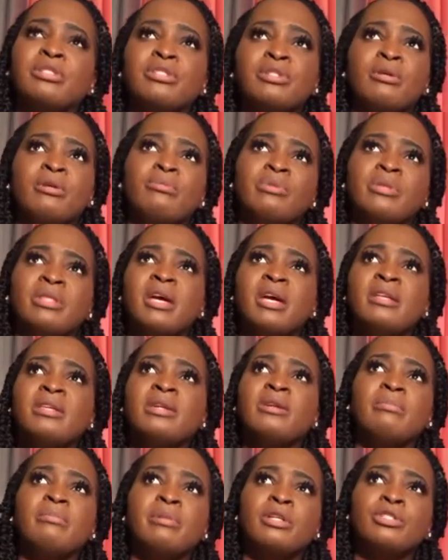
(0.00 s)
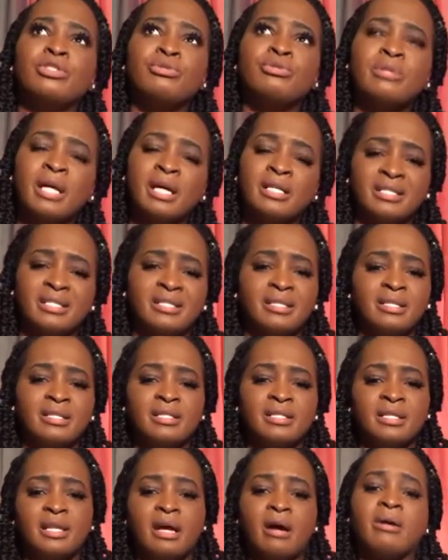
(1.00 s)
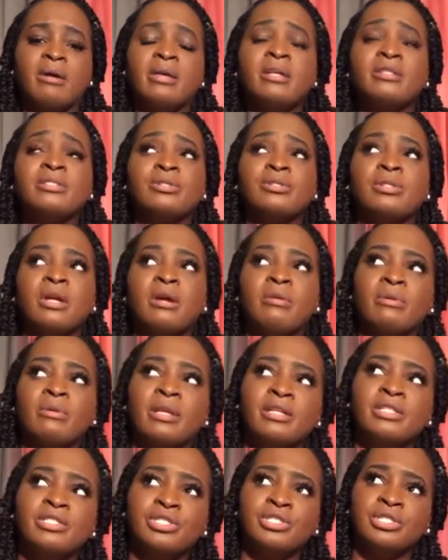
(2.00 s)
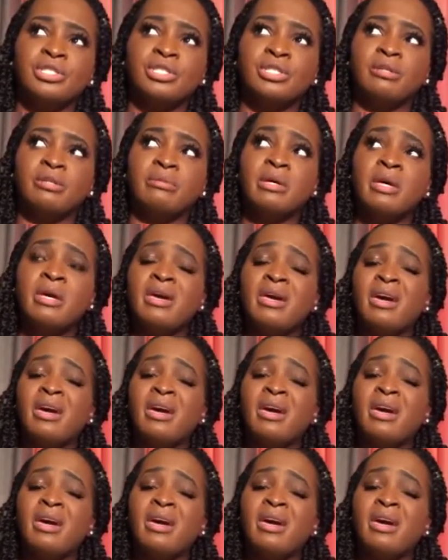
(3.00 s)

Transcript: So with that year being 2016, I entered that relationship.